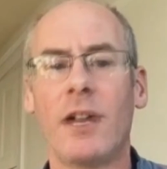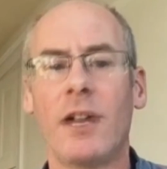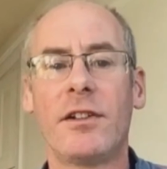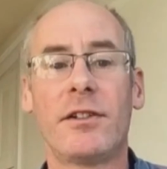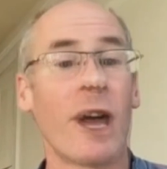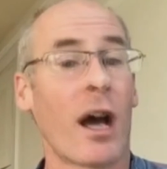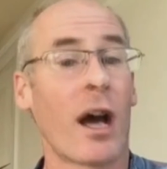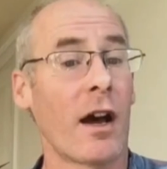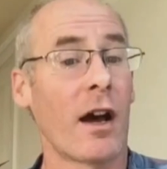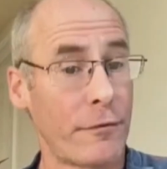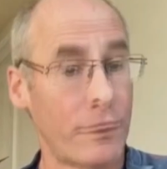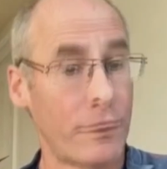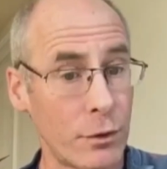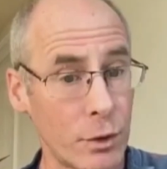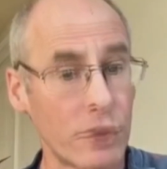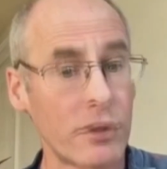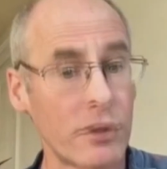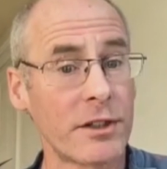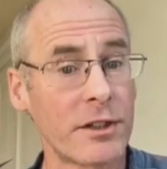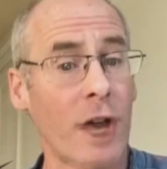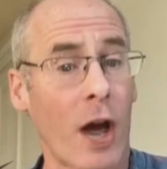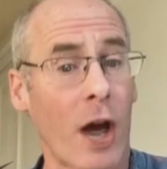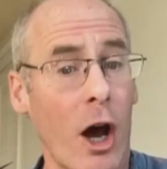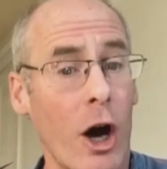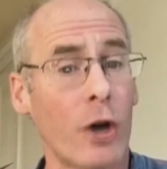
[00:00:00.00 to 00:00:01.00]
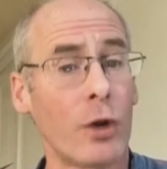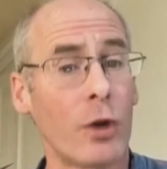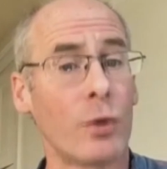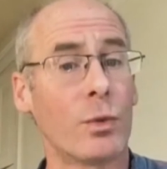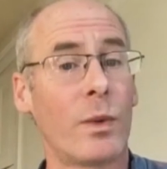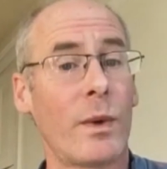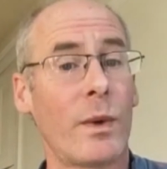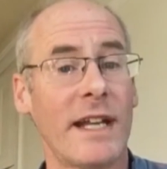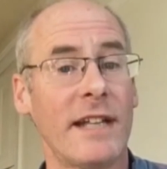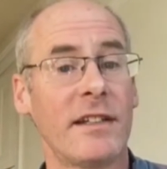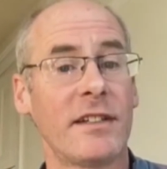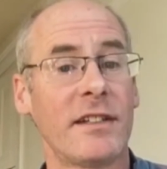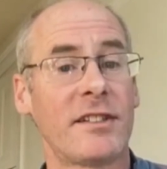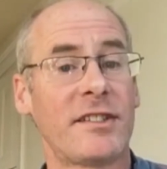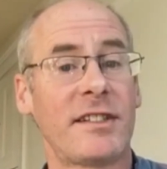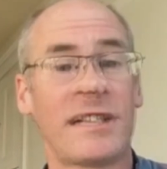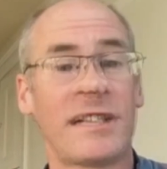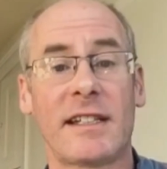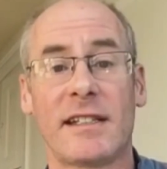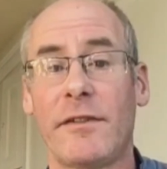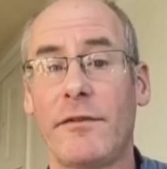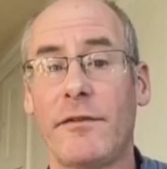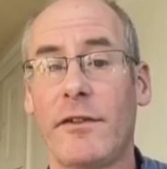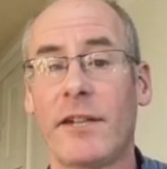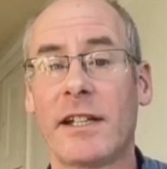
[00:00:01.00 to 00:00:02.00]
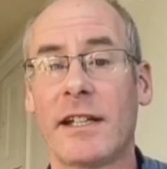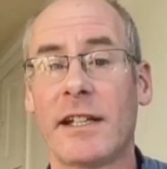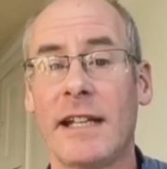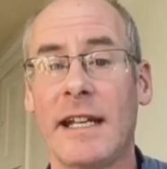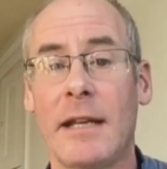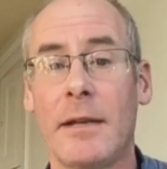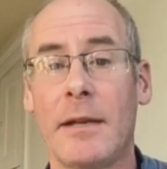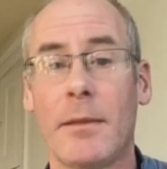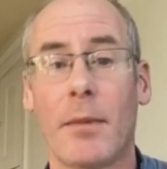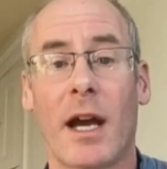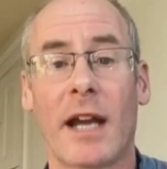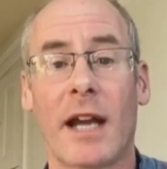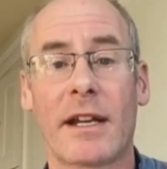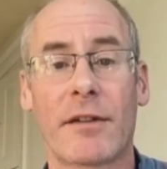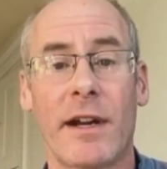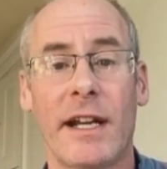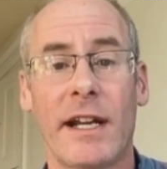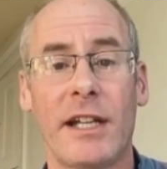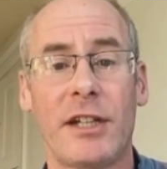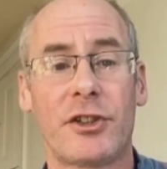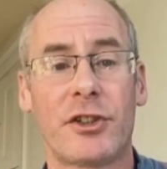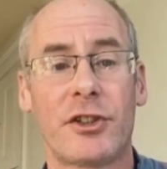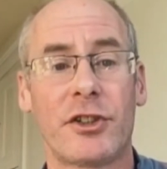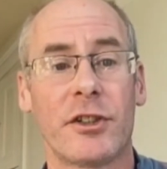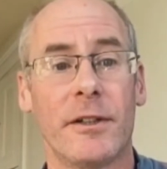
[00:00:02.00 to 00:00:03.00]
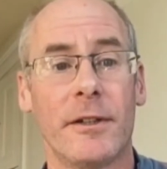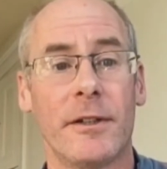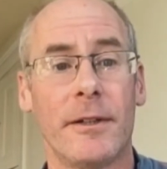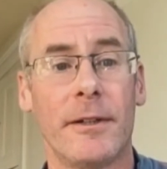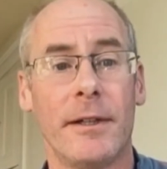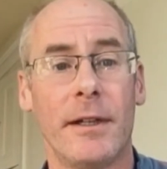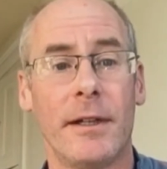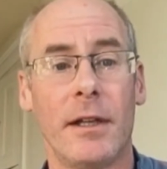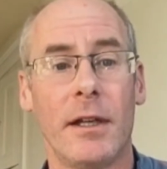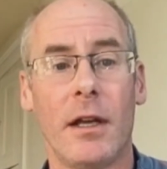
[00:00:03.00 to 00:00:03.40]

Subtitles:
Darfur as a whole witnessed significant in-migration,